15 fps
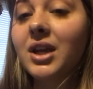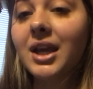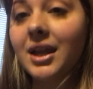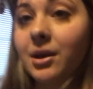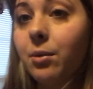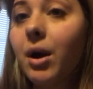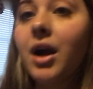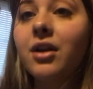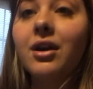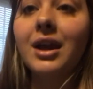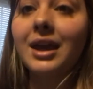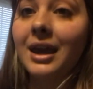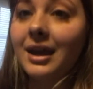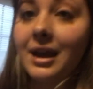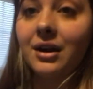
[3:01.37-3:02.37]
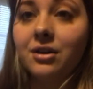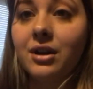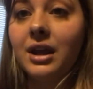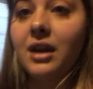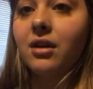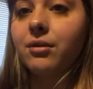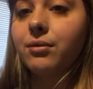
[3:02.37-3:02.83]
drinking any water. I can't get her to
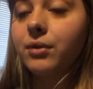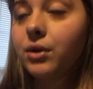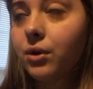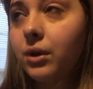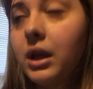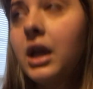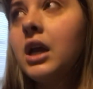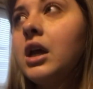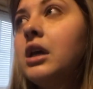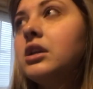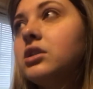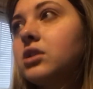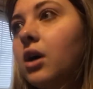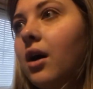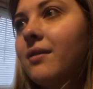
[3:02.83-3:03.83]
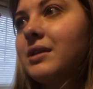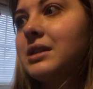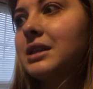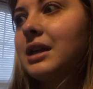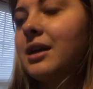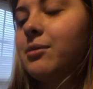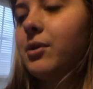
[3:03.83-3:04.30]
eat her food. So
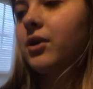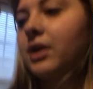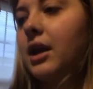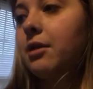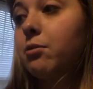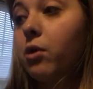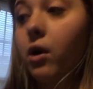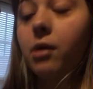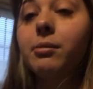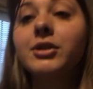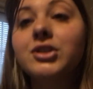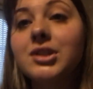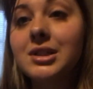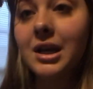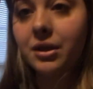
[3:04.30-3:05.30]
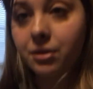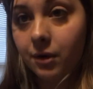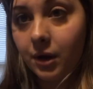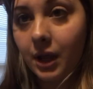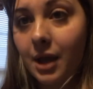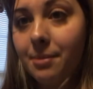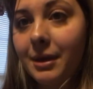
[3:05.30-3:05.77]
obviously I'm worrying more, but she's not
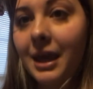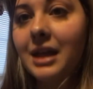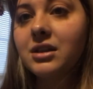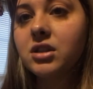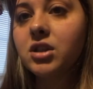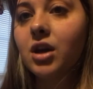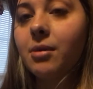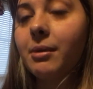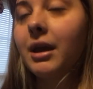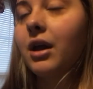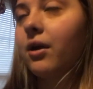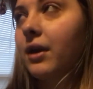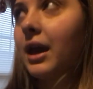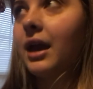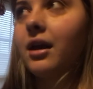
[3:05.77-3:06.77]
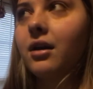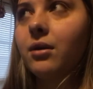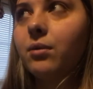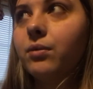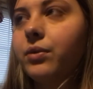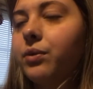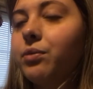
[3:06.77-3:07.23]
throwing up again. So I'm like, okay,
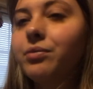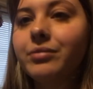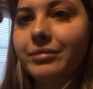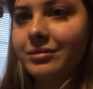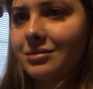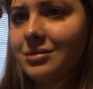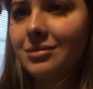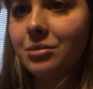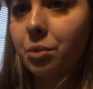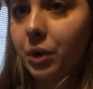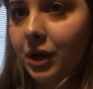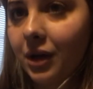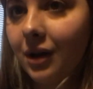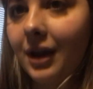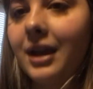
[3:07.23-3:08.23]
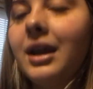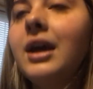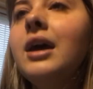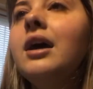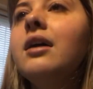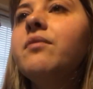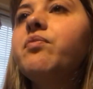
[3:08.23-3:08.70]
we're good.
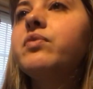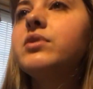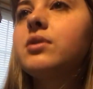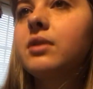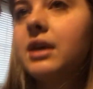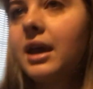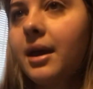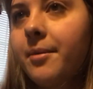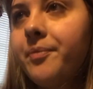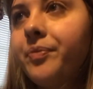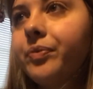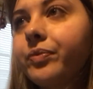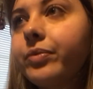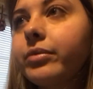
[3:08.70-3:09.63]
So then